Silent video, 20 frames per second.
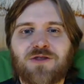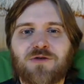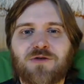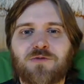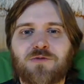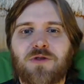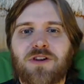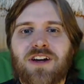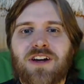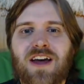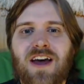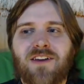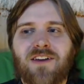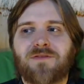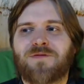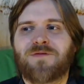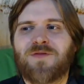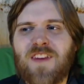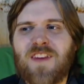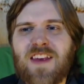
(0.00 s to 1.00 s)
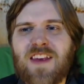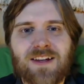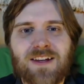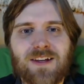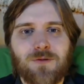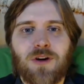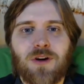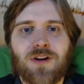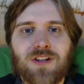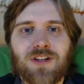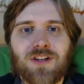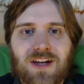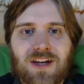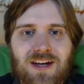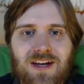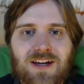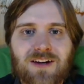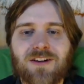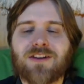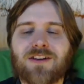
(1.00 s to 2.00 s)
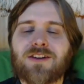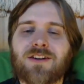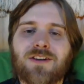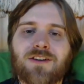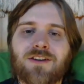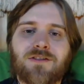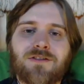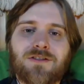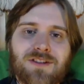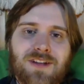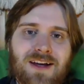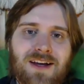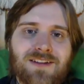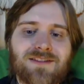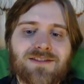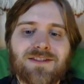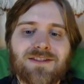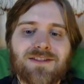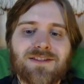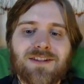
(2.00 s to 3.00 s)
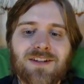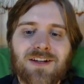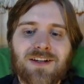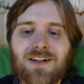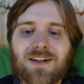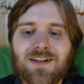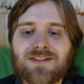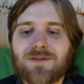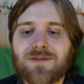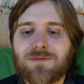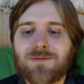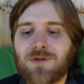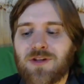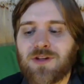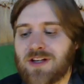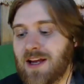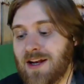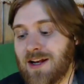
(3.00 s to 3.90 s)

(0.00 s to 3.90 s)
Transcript: you want to feel it while you hear it, you know, and that's something you can get.